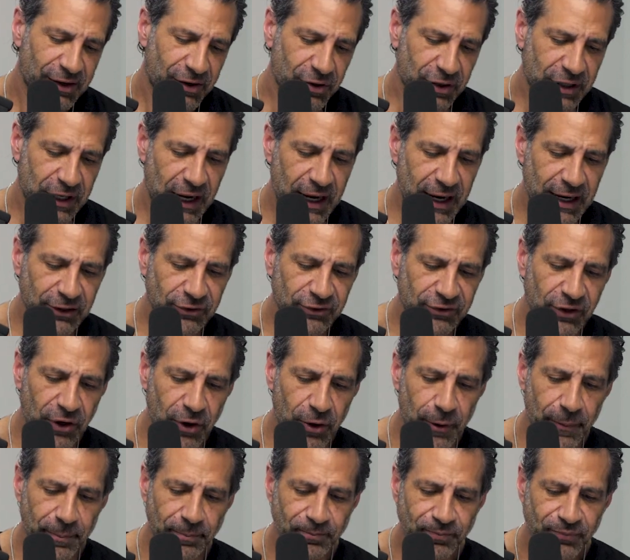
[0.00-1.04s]
Okay,
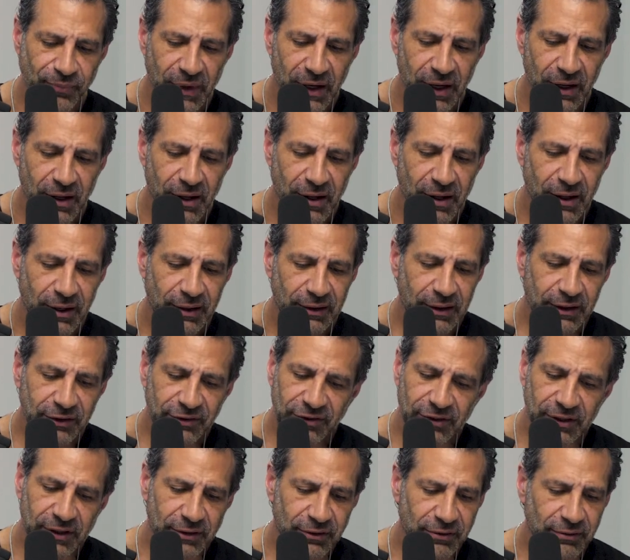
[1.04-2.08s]
so
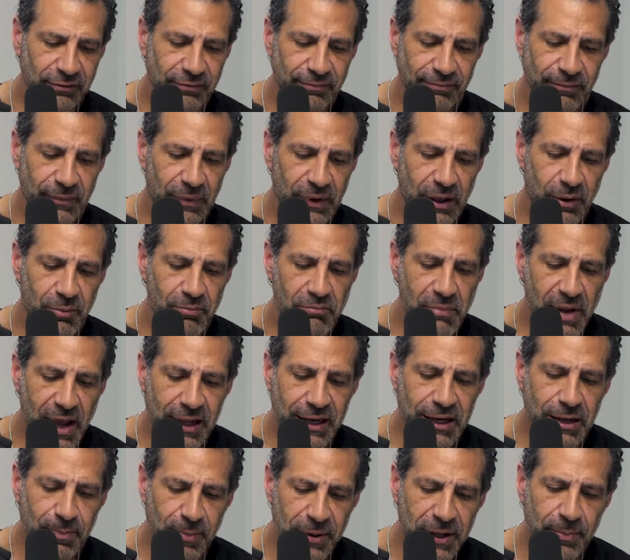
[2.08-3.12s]
listen,
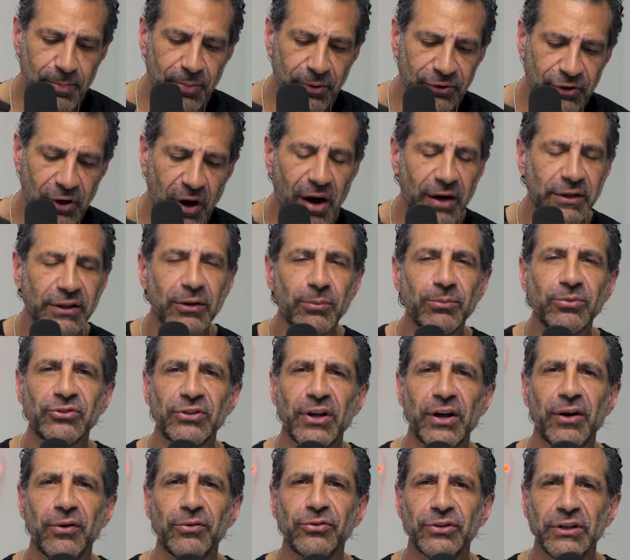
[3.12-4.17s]
many people talk
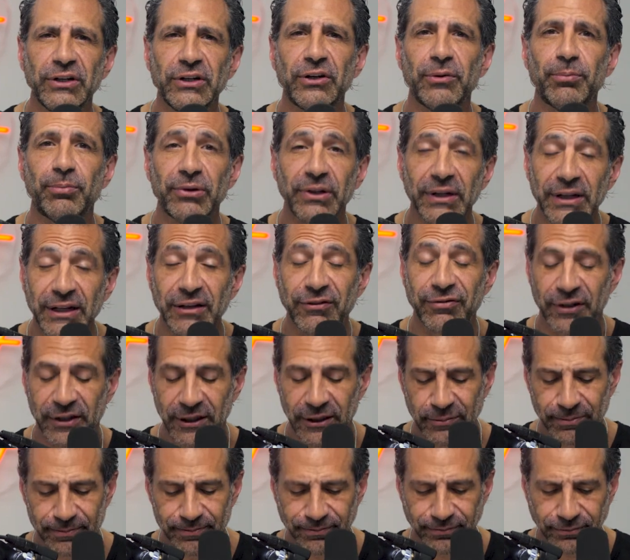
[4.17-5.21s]
themselves into
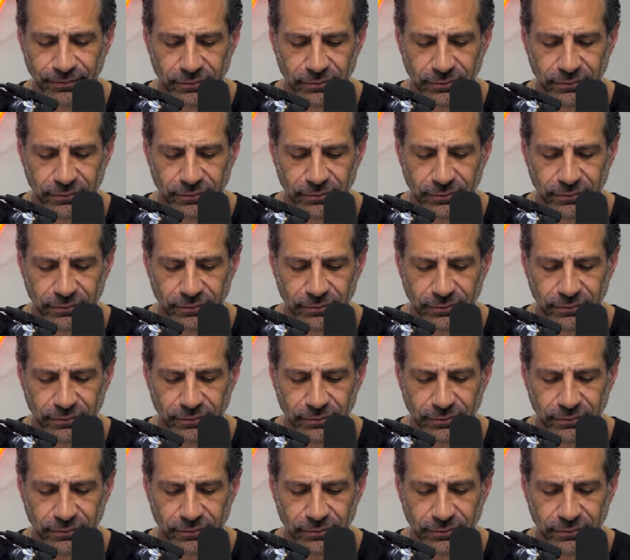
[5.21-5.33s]
believing